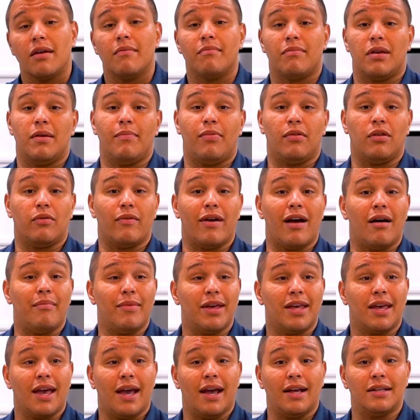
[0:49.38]
People around me
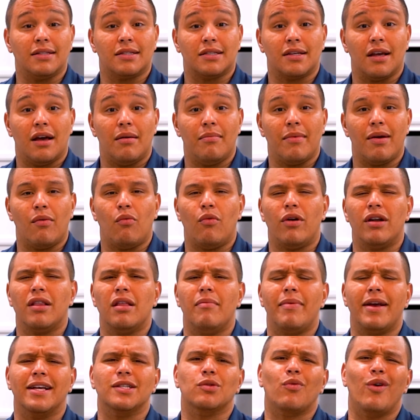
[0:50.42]
gained some, and one of the
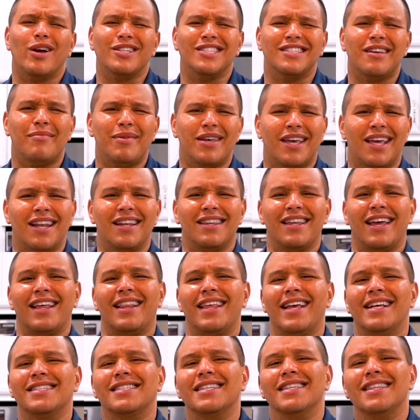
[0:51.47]
biggest questions I've been getting
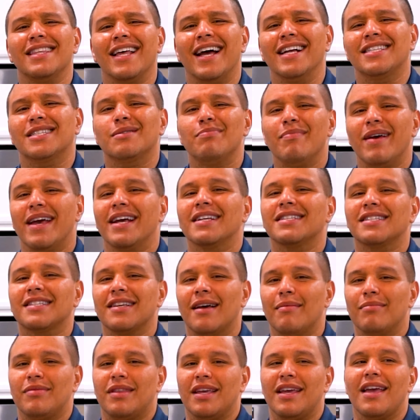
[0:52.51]
lately is, let's make
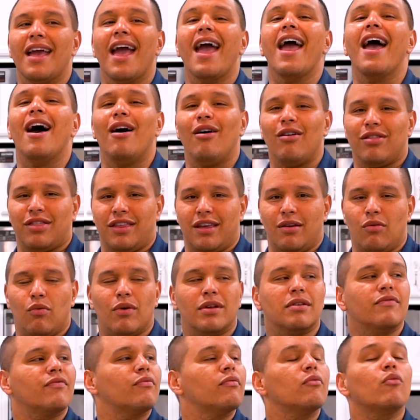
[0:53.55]
something healthy.
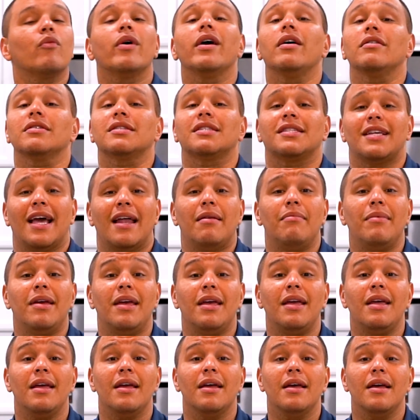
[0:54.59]
Will, send
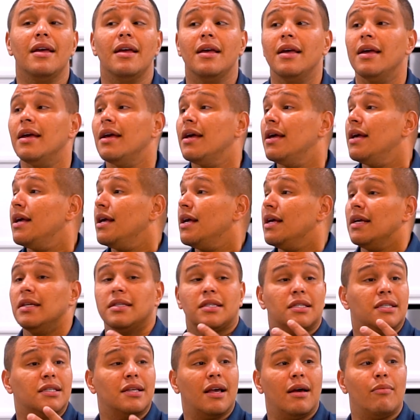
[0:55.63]
me
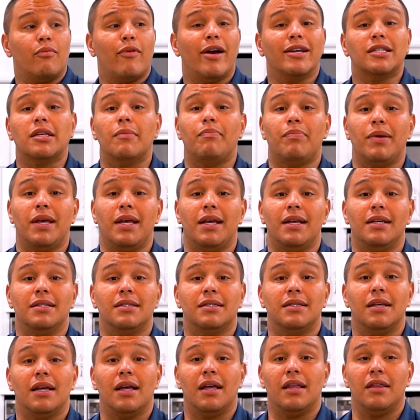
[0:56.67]
some
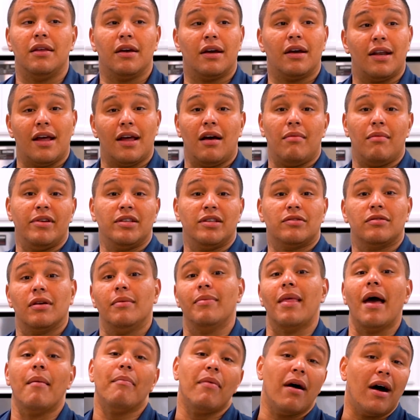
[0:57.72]
recipes that are gonna help me trim
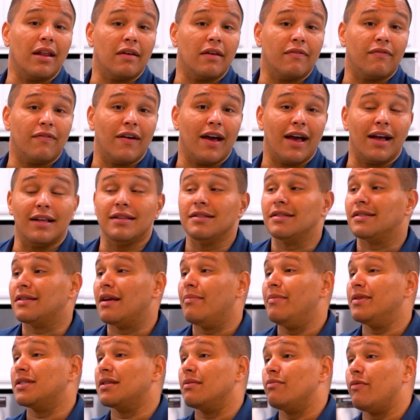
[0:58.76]
that body fat. Send
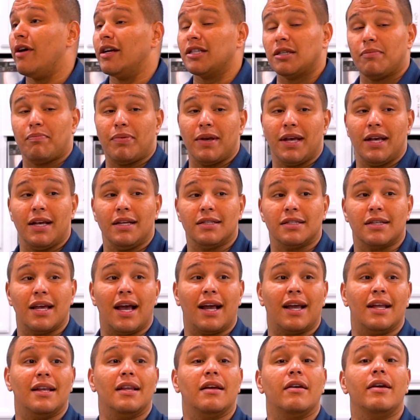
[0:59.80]
me some recipes
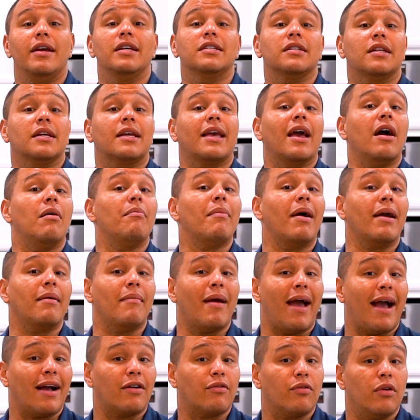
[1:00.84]
that are easy to count my
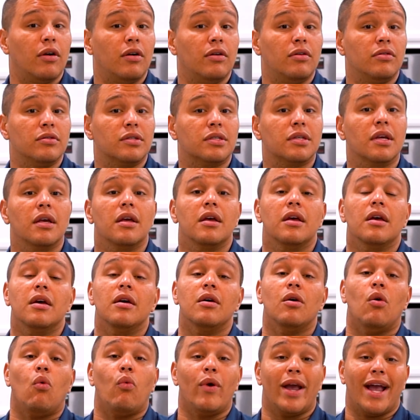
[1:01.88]
macros.
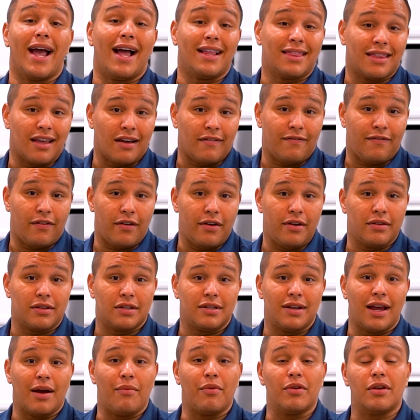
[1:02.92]
We got that for you
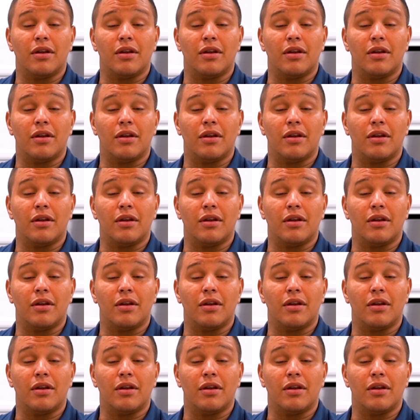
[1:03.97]
today. We're